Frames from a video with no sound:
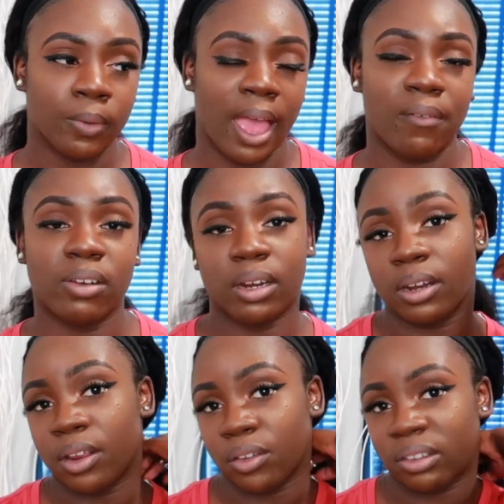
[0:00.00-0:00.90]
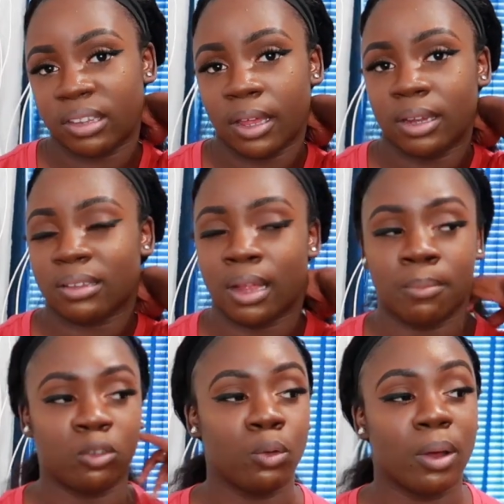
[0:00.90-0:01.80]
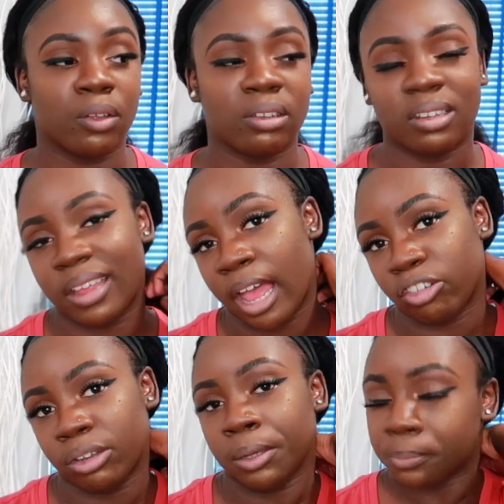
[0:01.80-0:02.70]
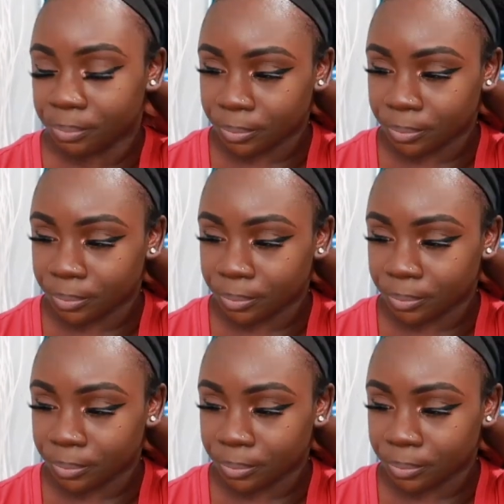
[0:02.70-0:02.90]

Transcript: have it in another scent um, two other scents actually